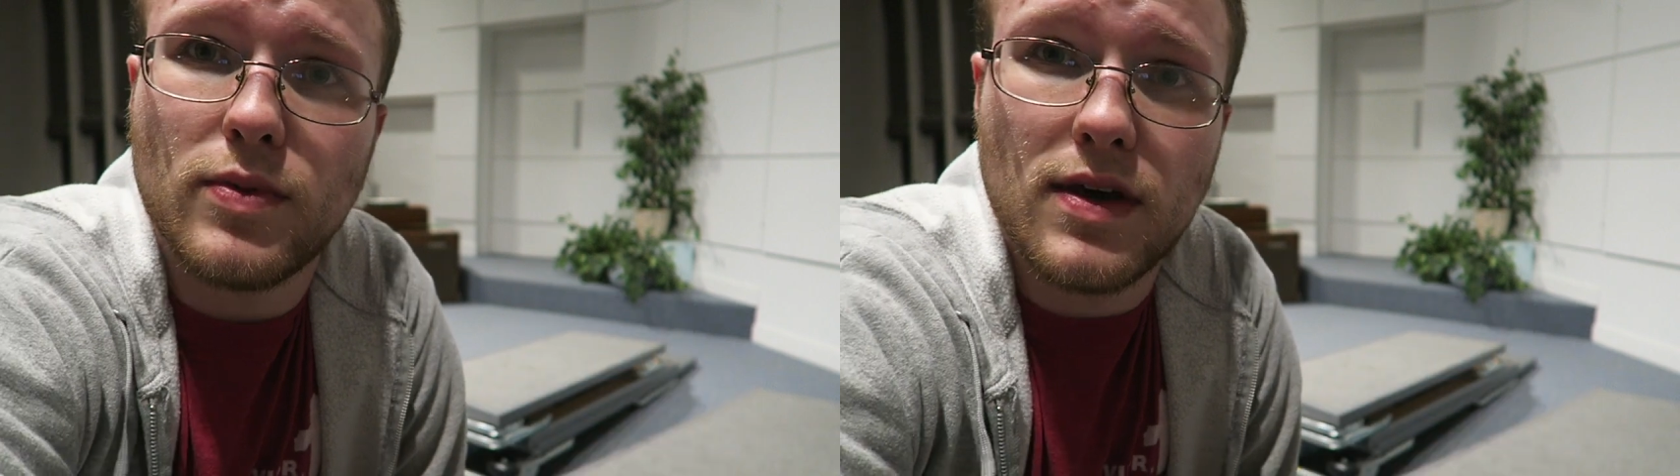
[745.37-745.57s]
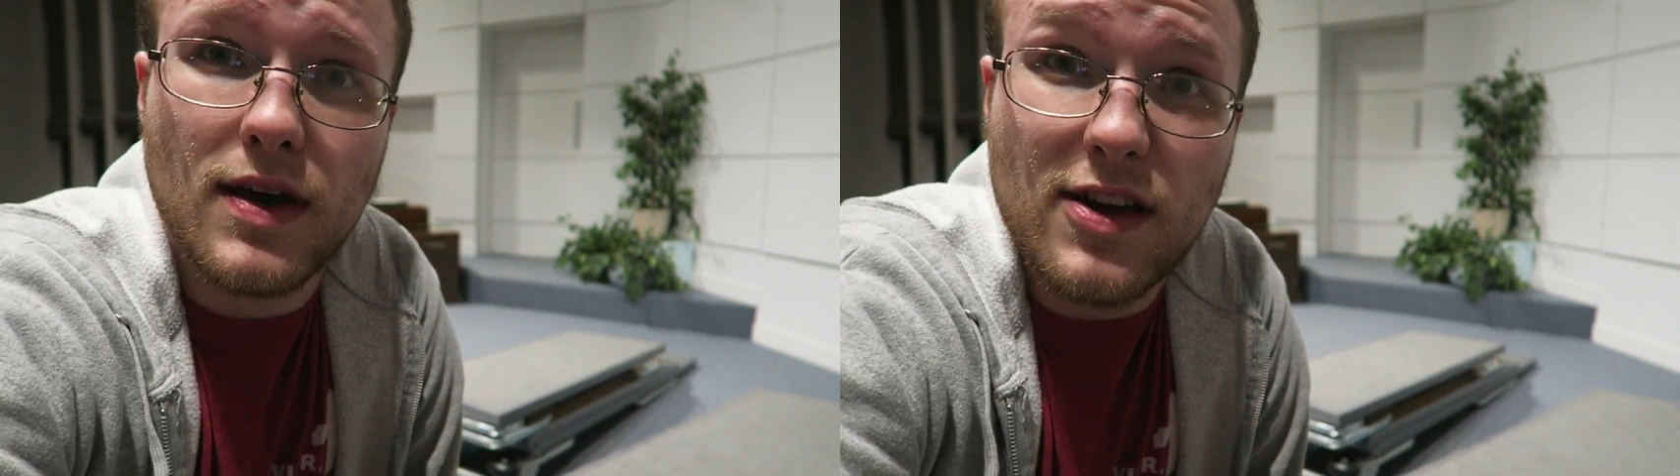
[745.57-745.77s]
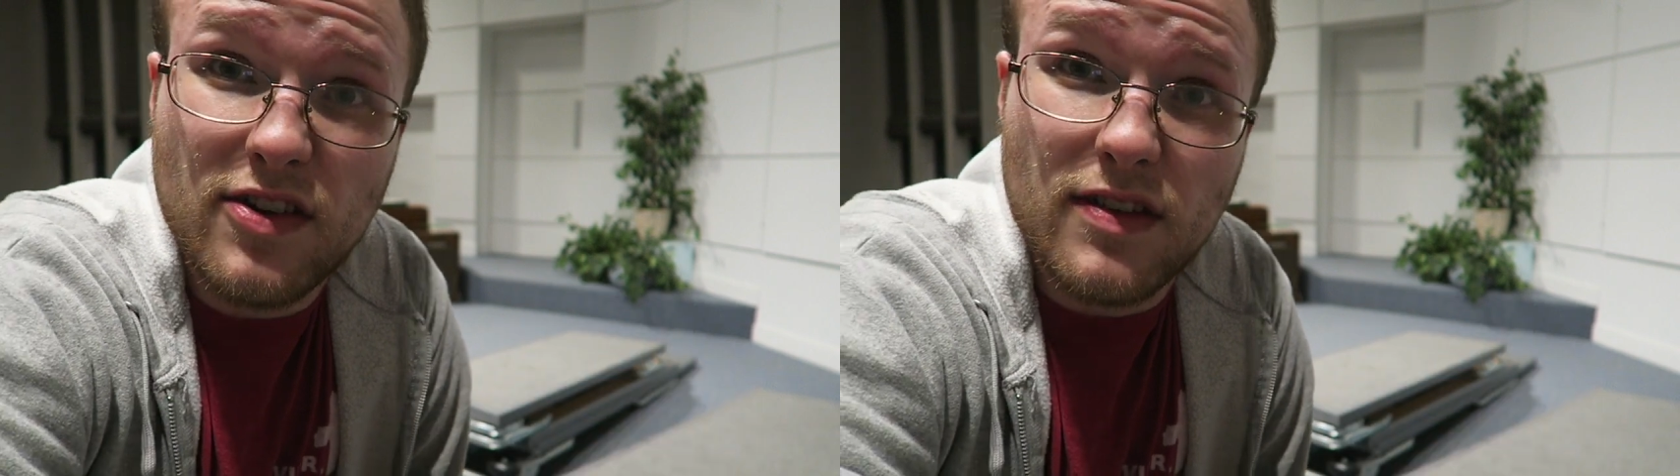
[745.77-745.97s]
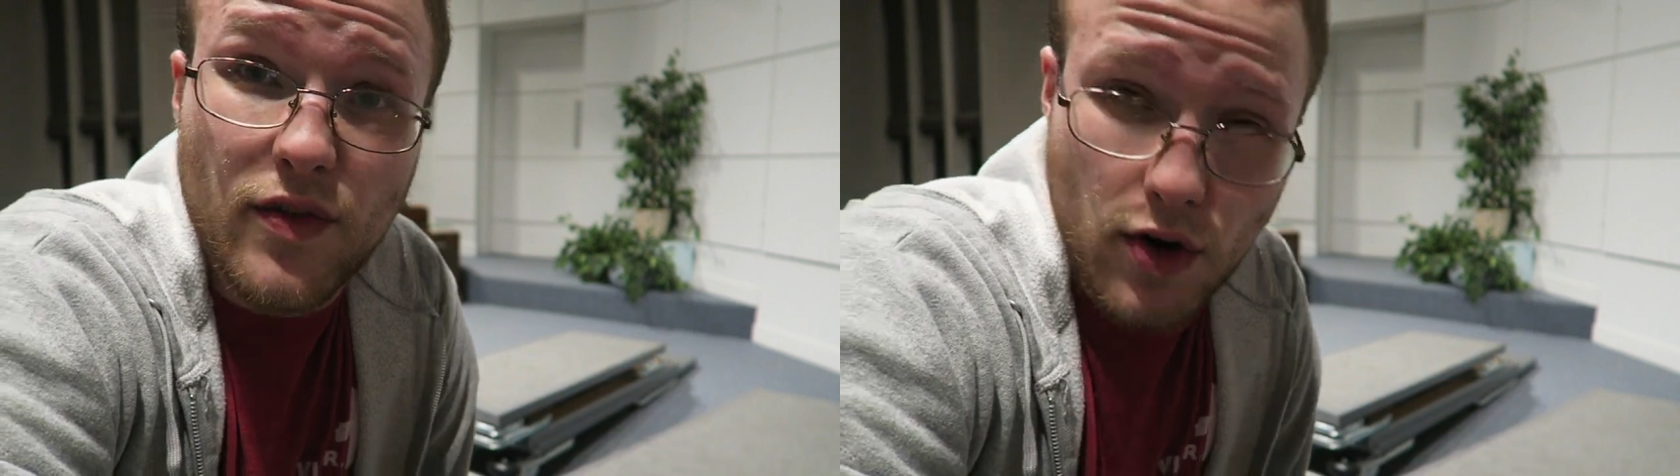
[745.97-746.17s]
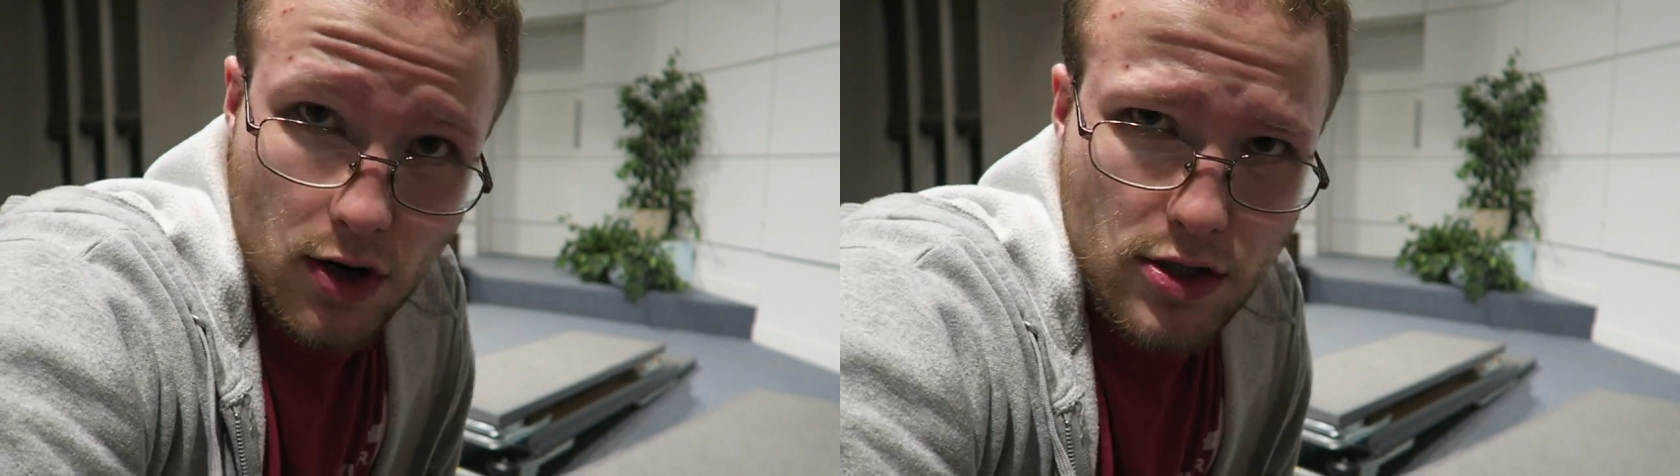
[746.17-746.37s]
be agents
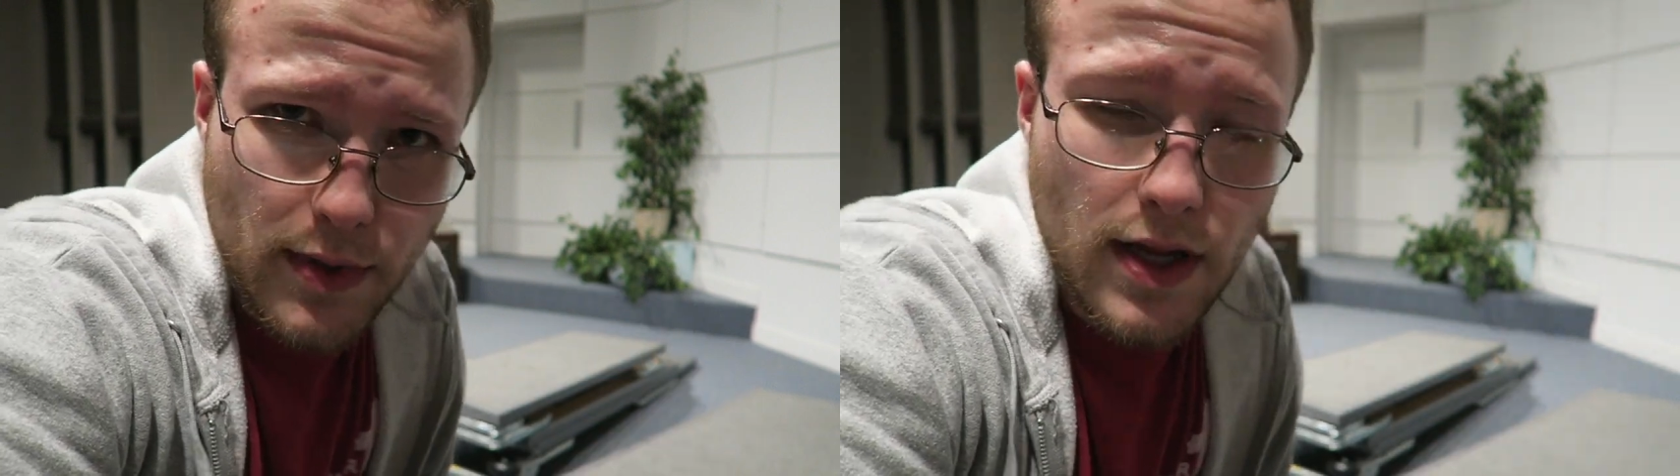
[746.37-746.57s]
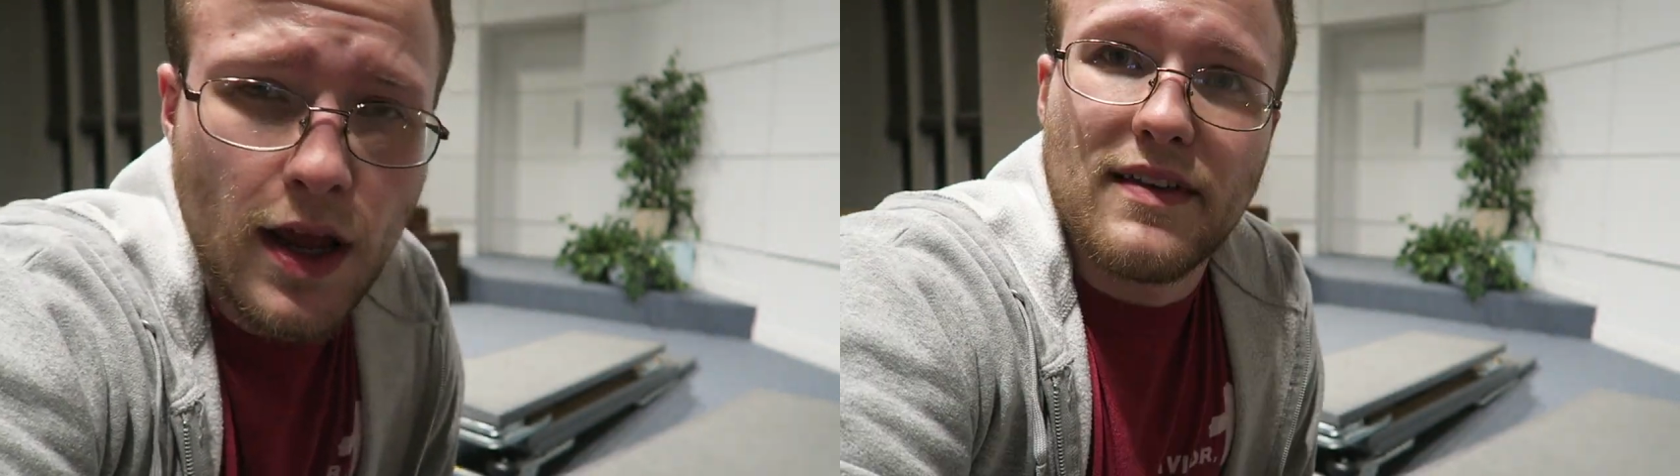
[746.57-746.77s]
of encouragement.